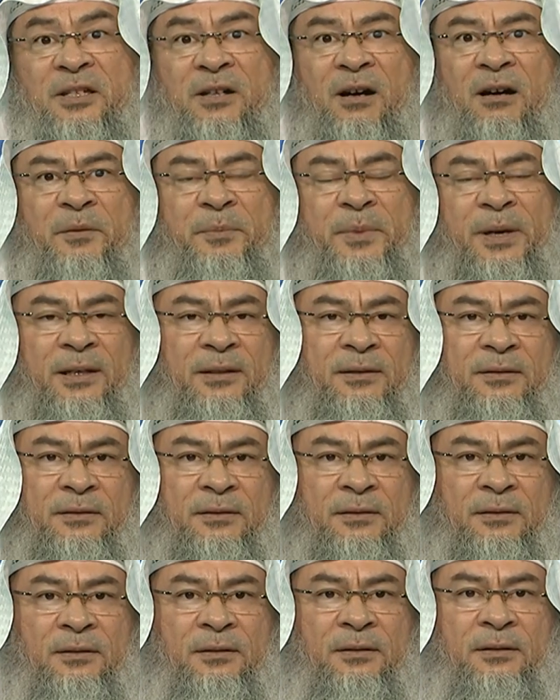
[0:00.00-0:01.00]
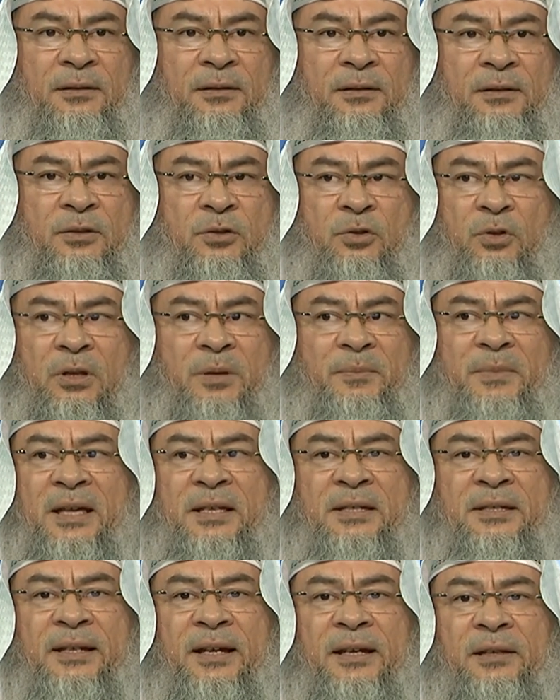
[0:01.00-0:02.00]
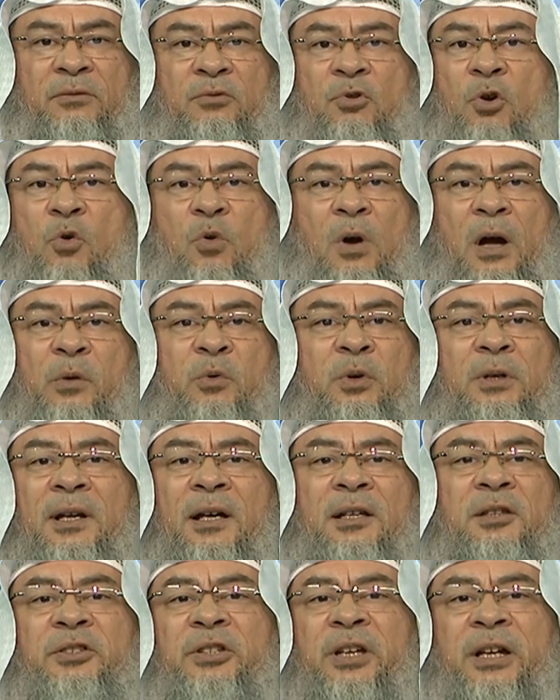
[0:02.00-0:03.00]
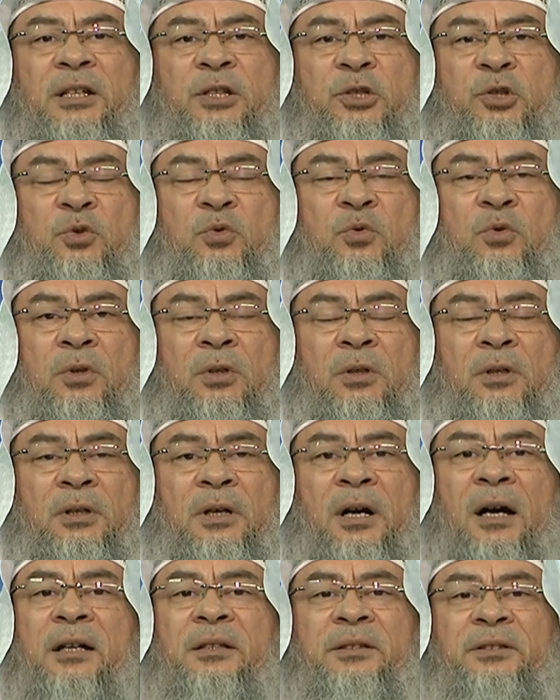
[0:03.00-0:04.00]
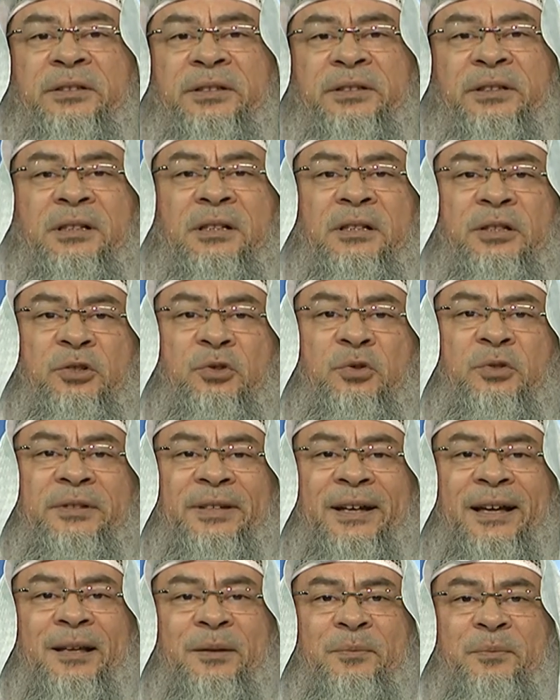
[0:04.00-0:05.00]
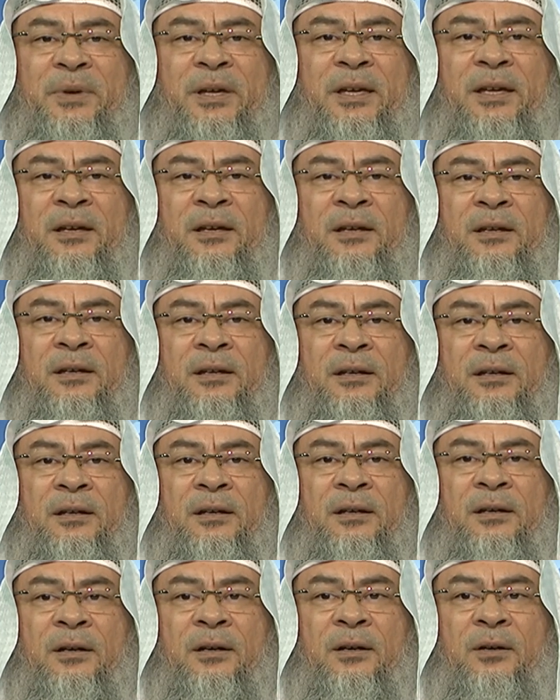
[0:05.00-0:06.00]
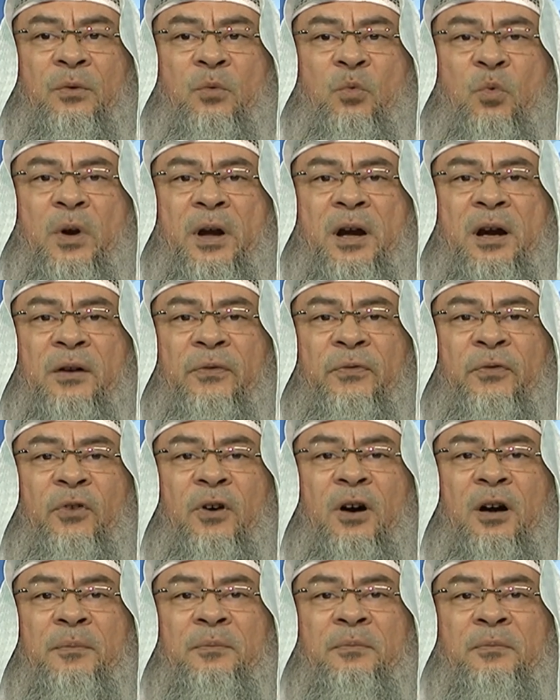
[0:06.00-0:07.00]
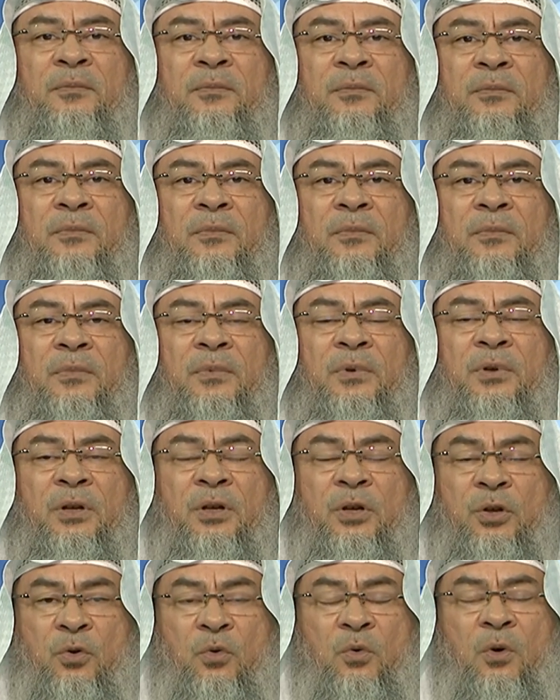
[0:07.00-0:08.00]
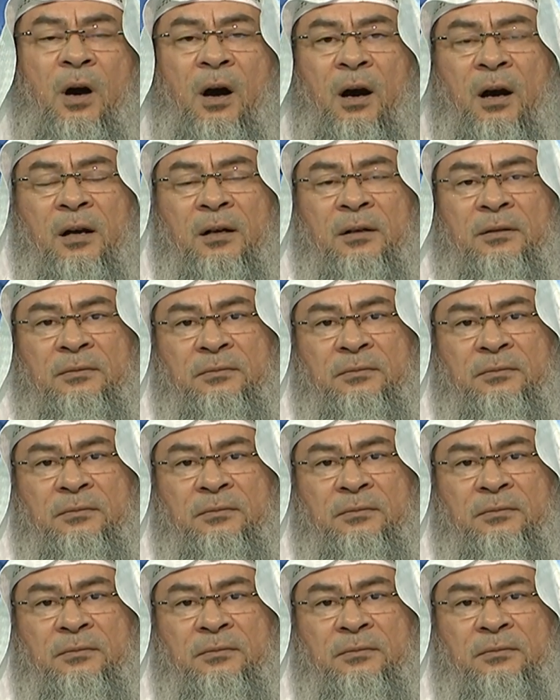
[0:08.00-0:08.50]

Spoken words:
army. So the man said, no, I will not tell you until you tell me where from you are.